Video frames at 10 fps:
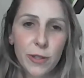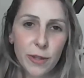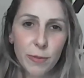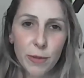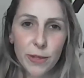
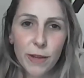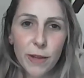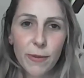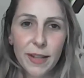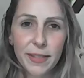printed off
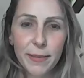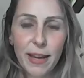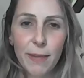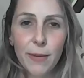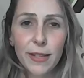a
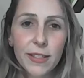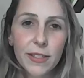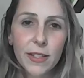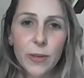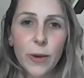resume and went
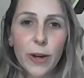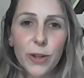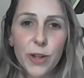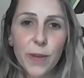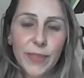into the
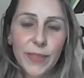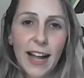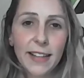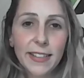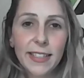workshop and
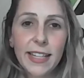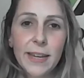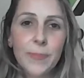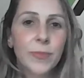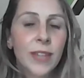handed it
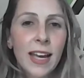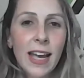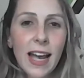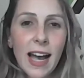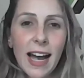in.
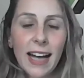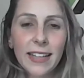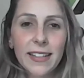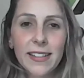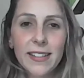
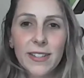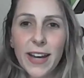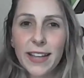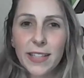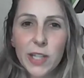And
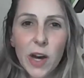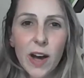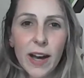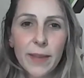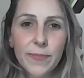at the
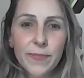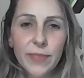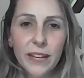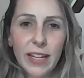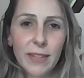time,
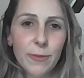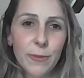it